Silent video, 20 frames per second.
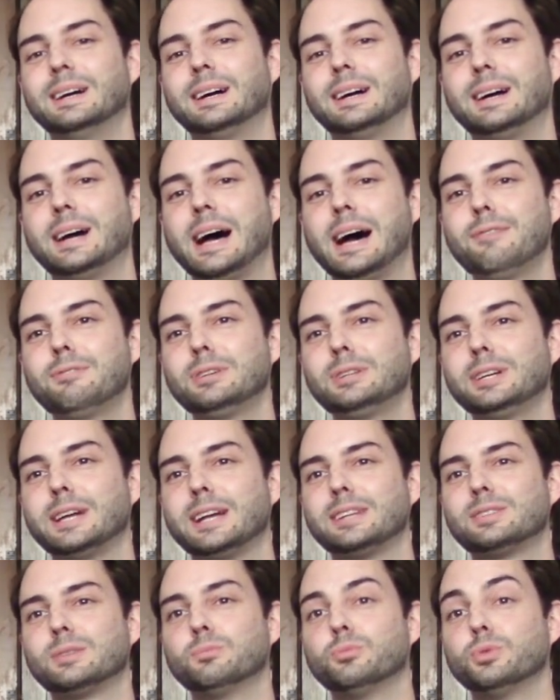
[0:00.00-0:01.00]
Having a look
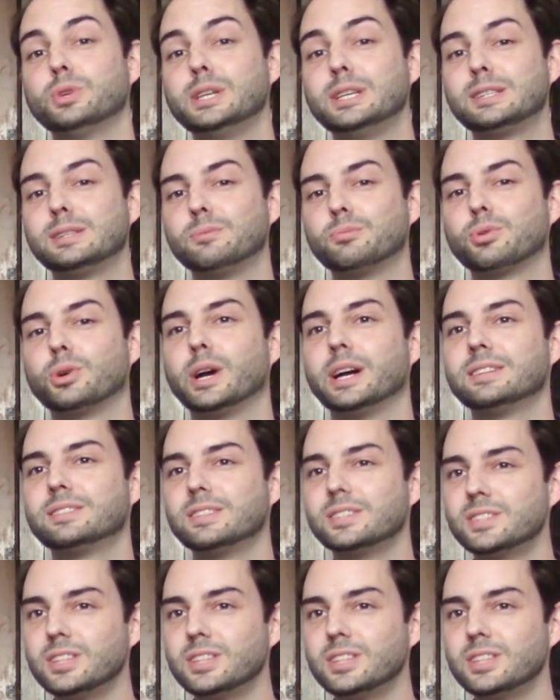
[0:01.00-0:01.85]
at some recent prices